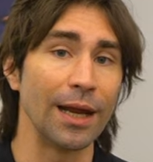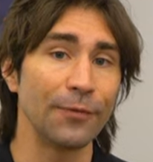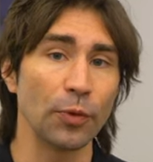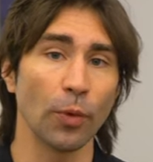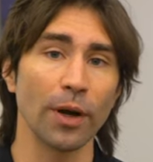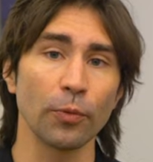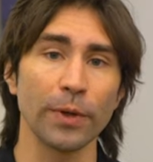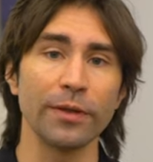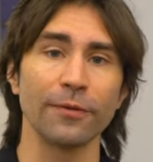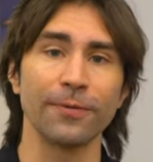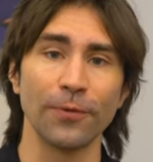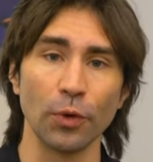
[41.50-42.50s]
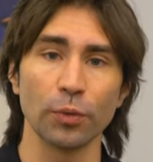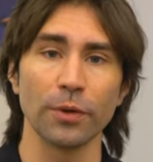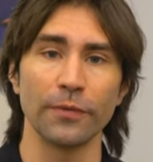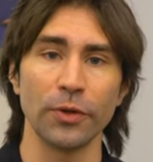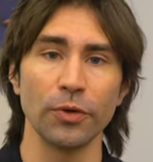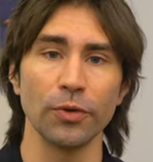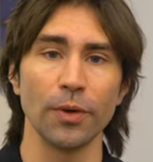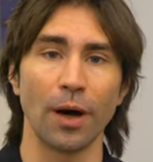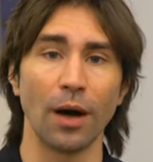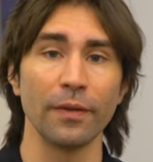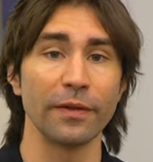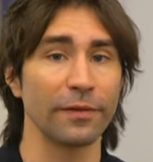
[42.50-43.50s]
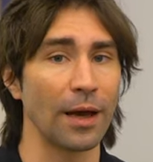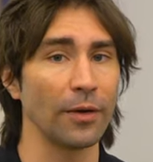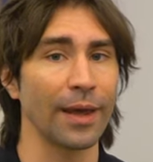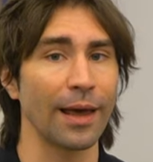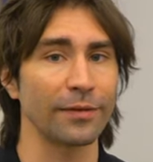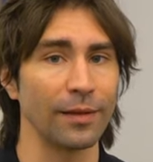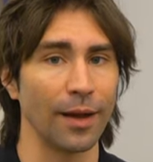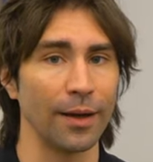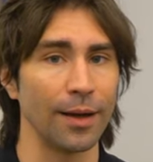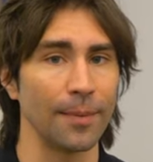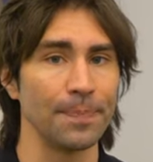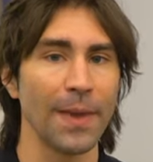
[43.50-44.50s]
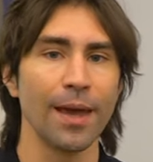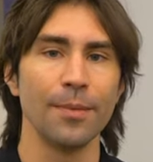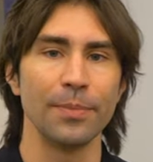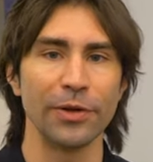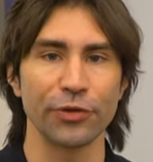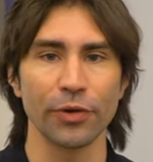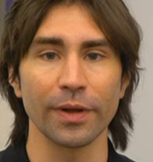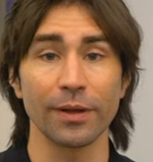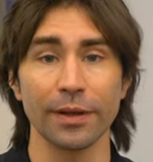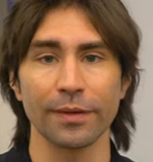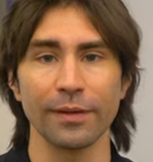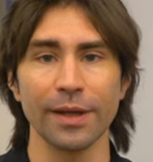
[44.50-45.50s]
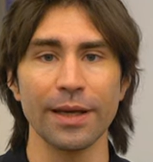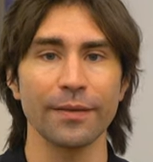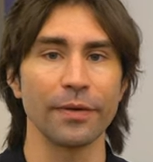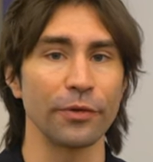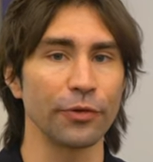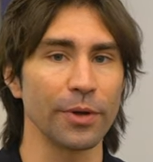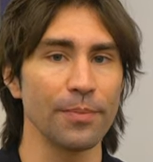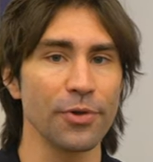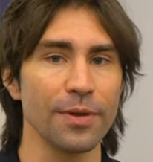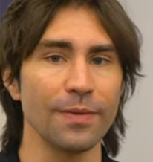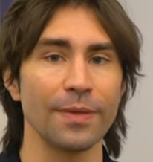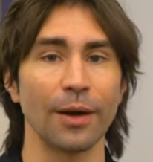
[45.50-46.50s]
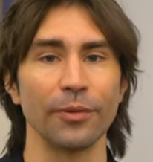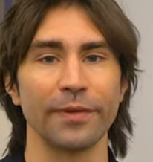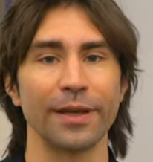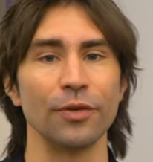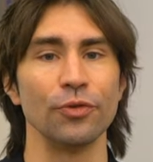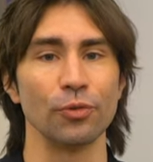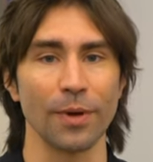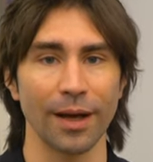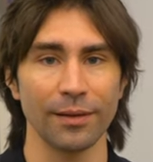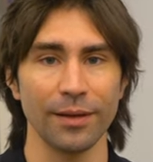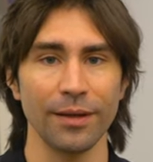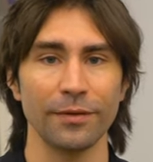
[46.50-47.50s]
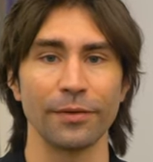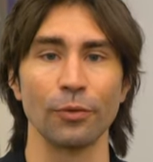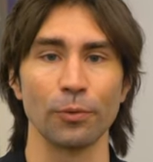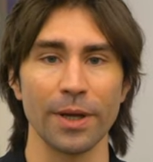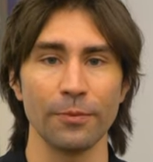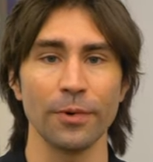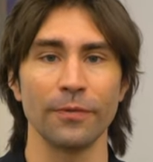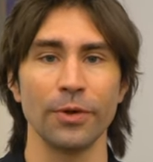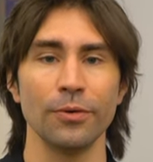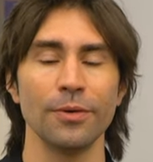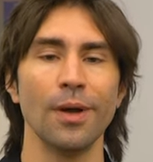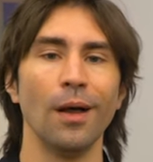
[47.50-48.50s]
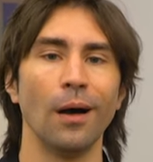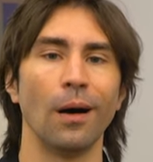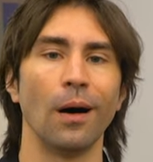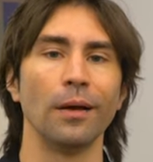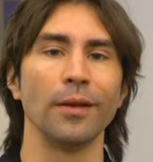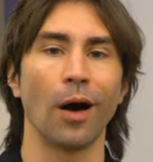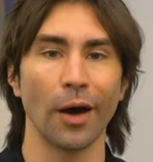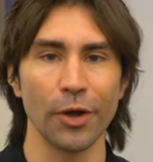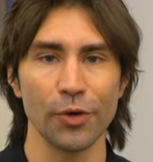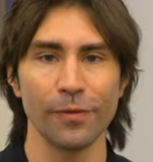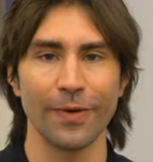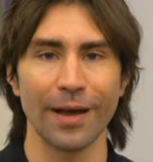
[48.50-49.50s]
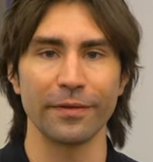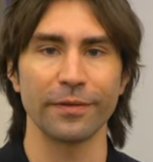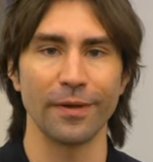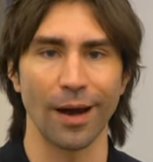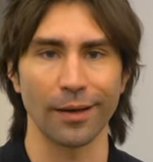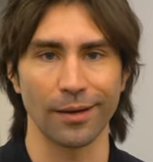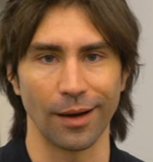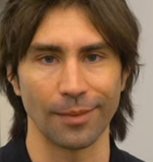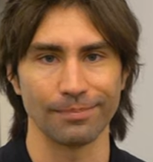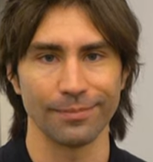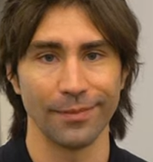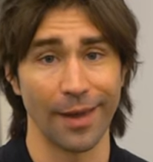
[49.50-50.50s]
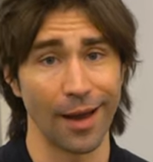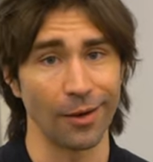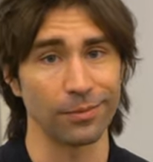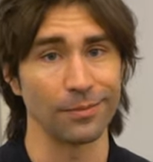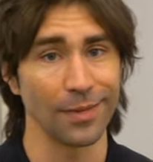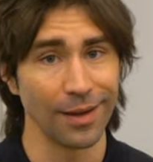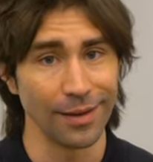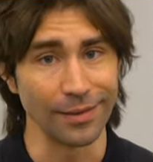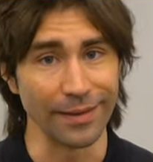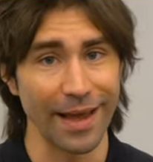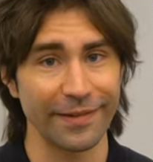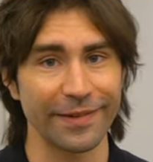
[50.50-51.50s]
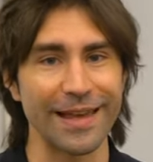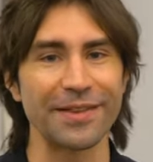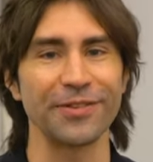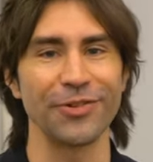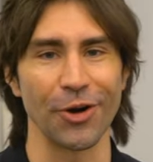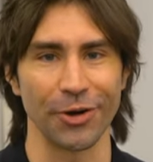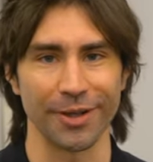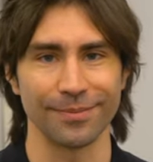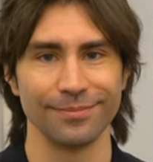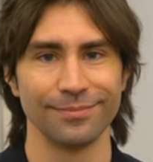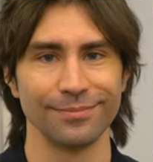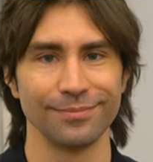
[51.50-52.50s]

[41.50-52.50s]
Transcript: And if you want to read the full review on the Soundcast lineup, be sure to click the link in the description. That will take you directly to the written review on audio advice dot com. Now, let's get started.